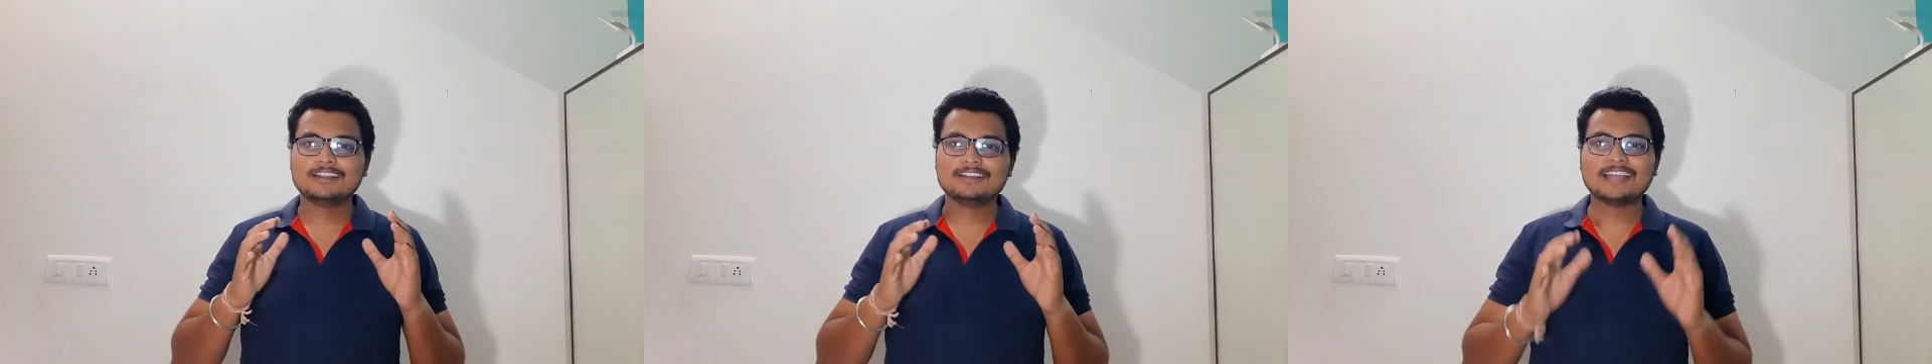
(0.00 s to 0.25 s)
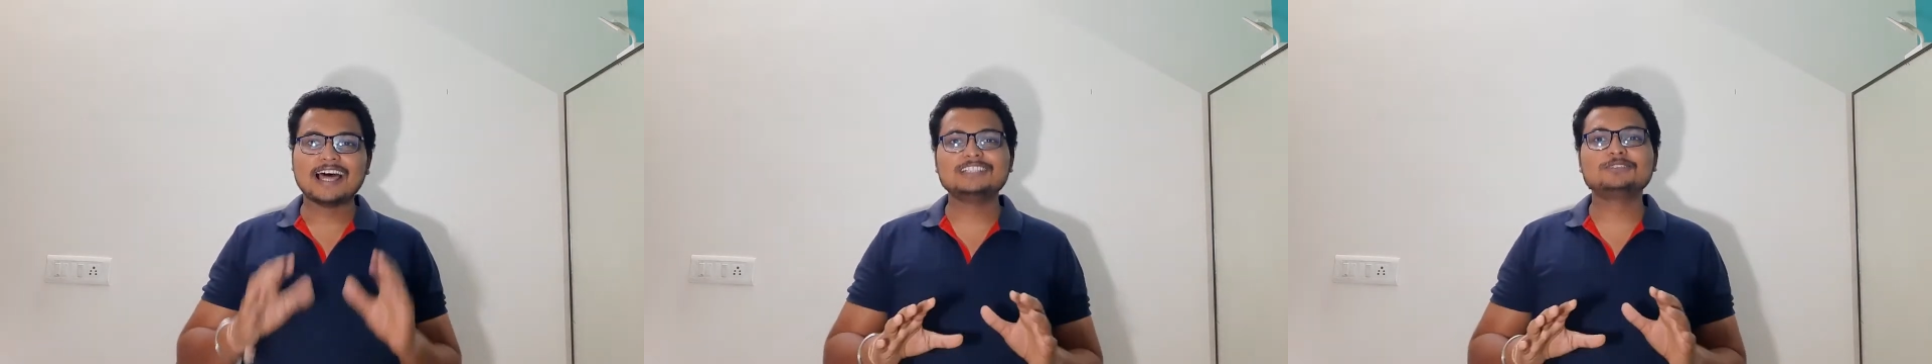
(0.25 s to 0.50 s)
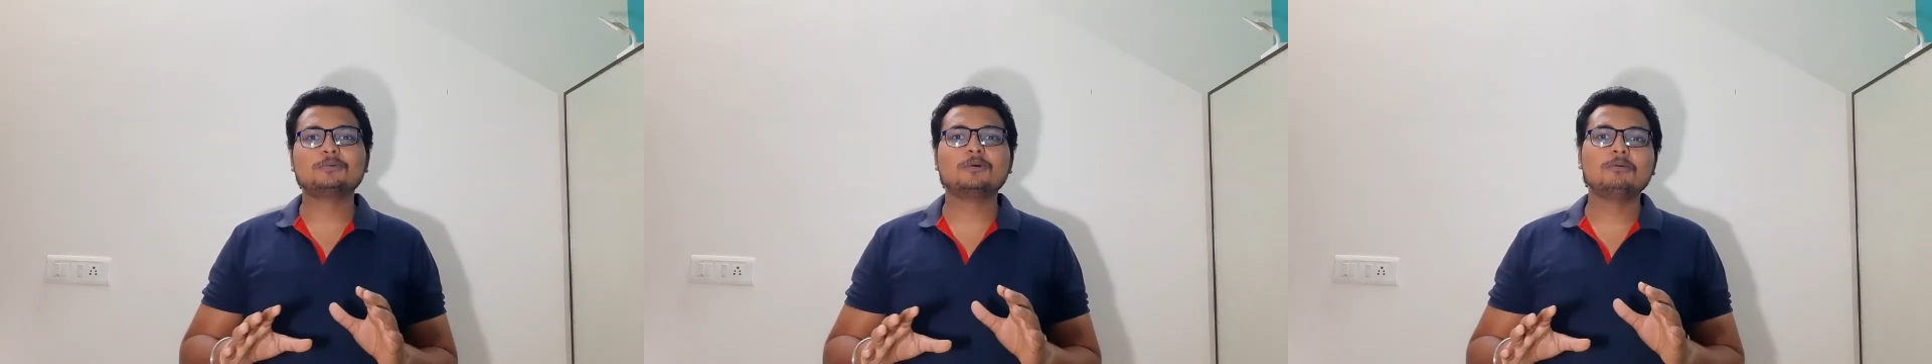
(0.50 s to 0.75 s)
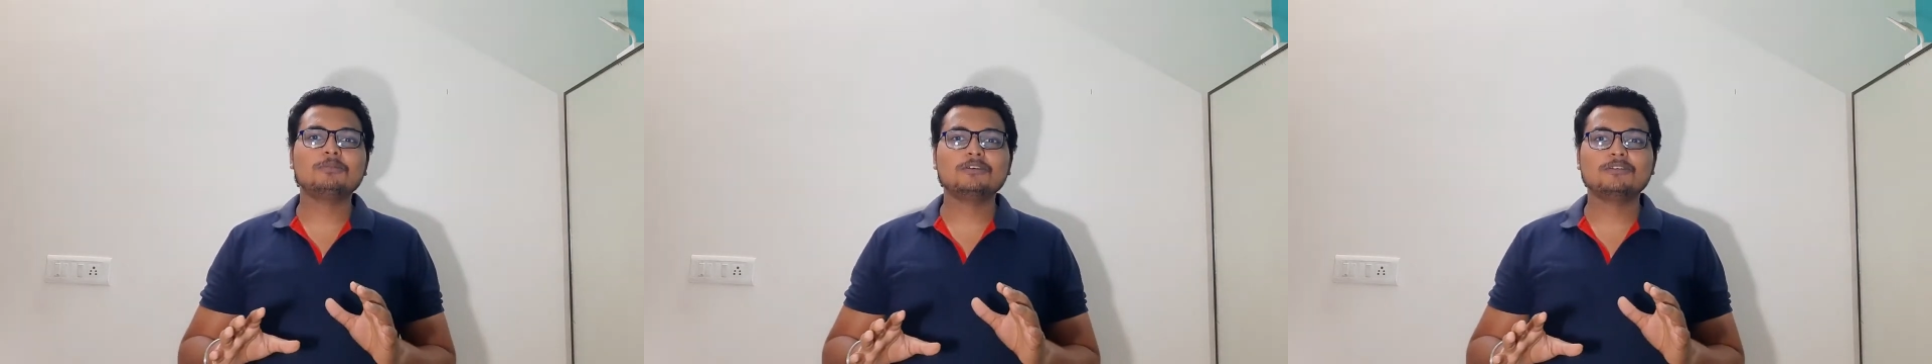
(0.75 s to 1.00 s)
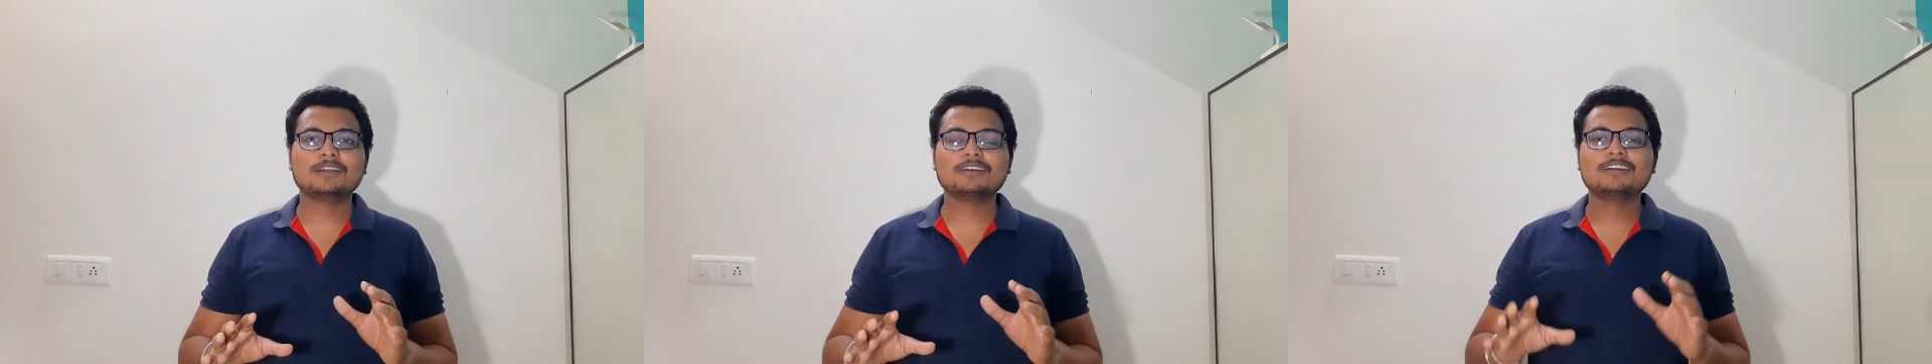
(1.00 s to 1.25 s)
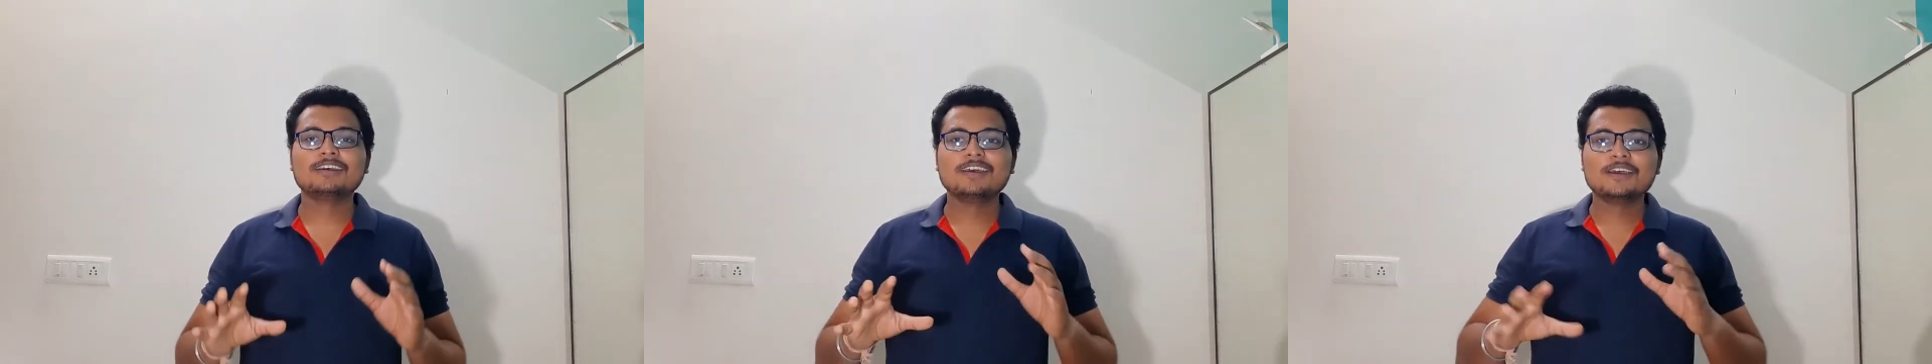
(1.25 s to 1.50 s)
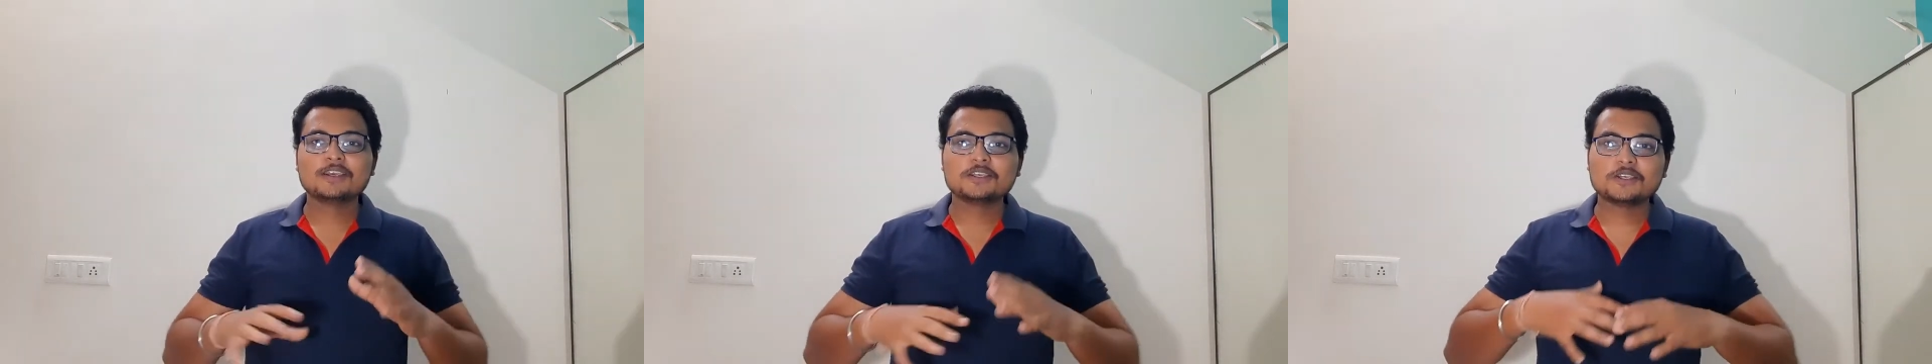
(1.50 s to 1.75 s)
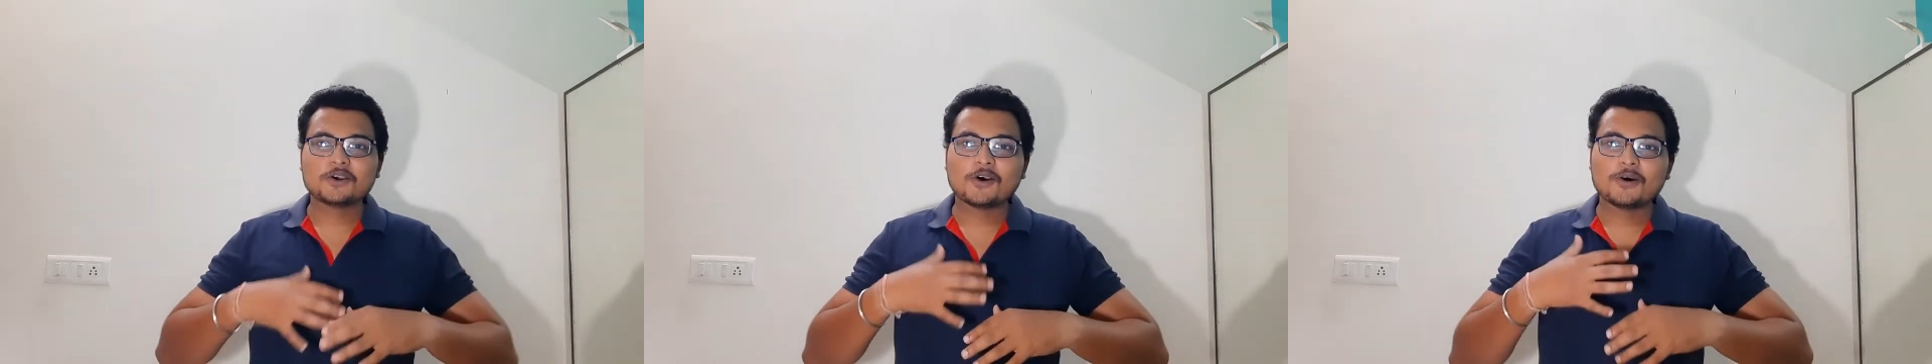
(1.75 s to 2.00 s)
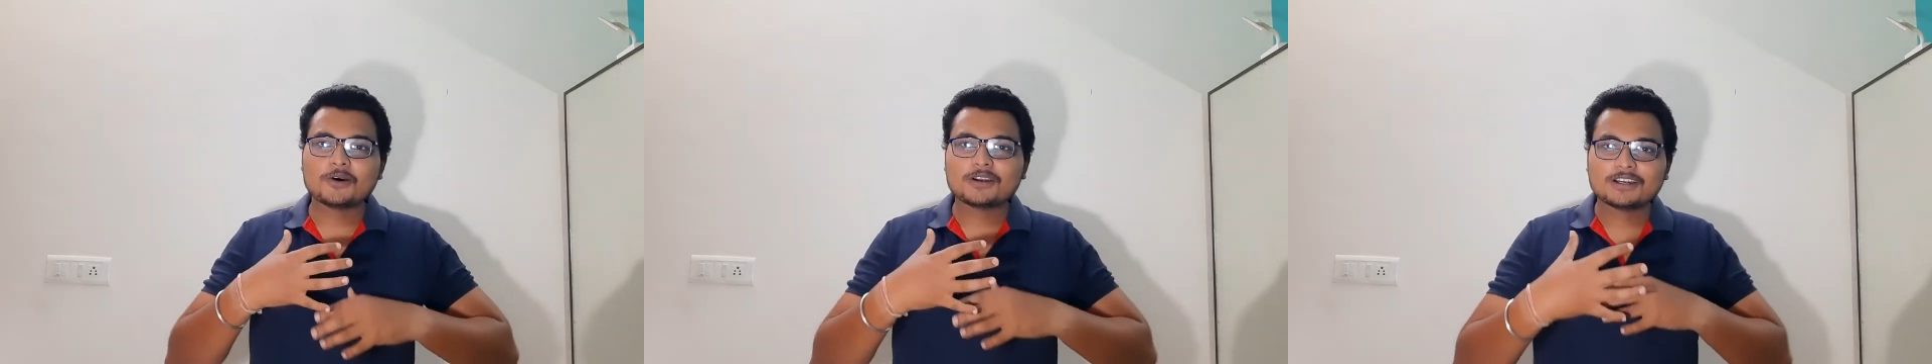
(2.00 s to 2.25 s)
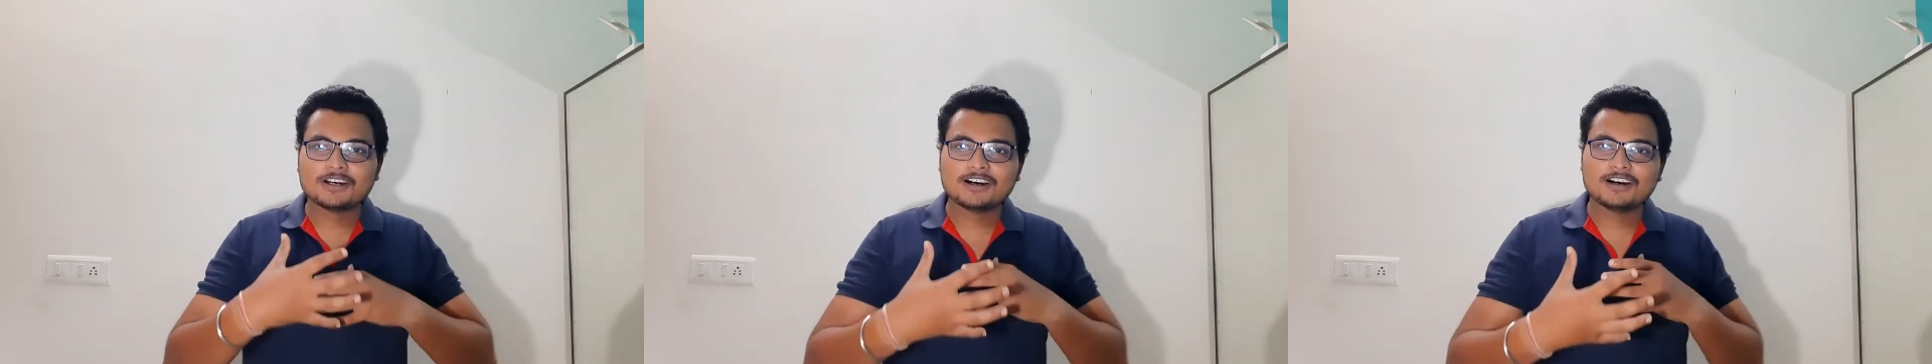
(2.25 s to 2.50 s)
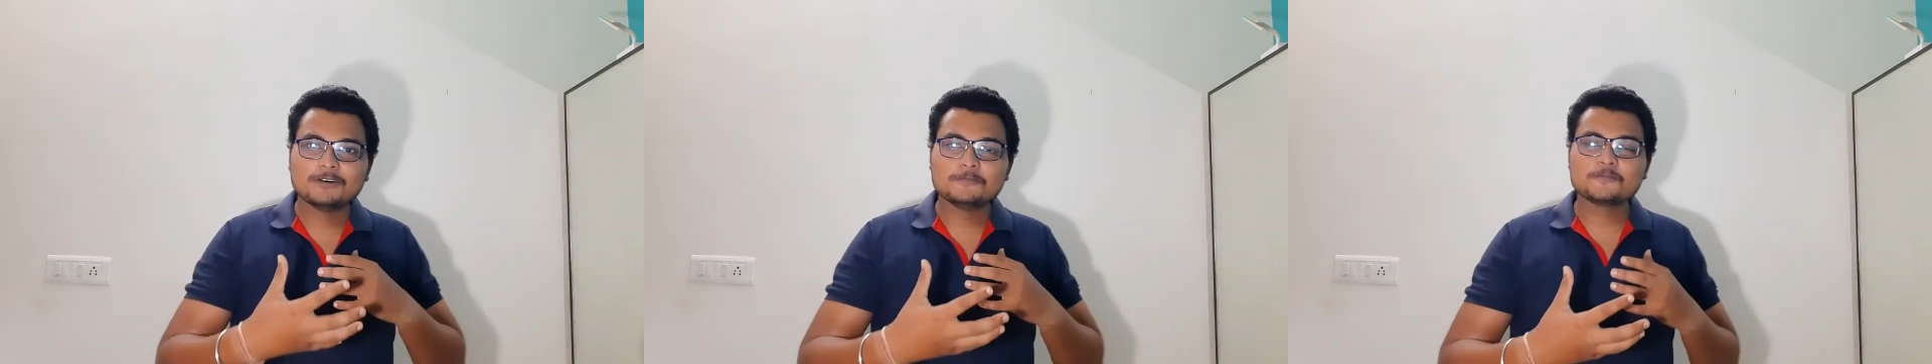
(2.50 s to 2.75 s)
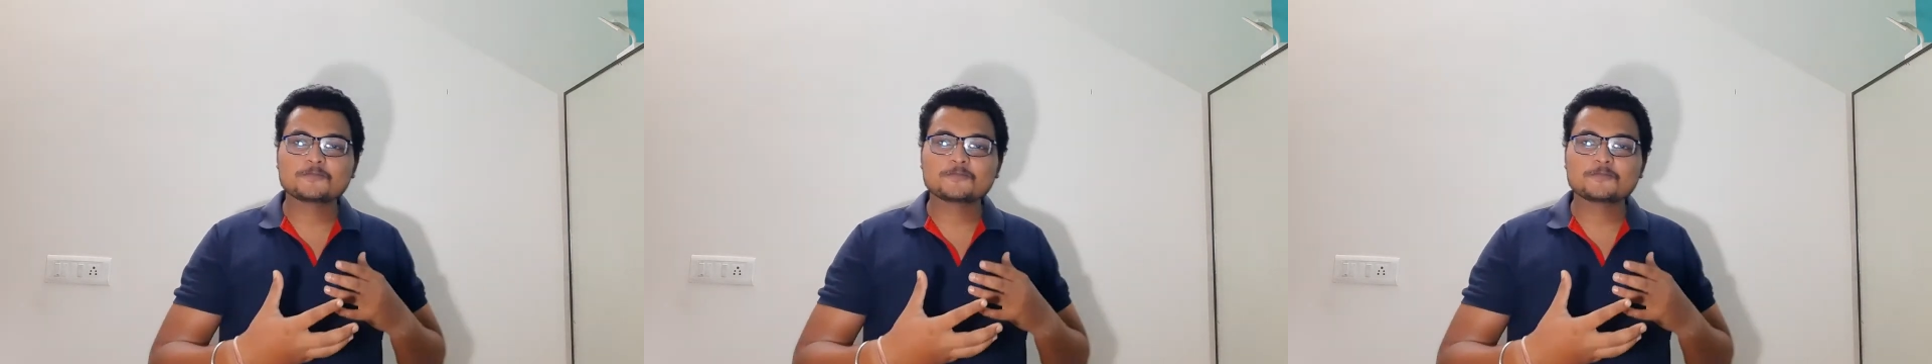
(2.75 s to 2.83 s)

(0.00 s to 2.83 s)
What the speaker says: that's probably when your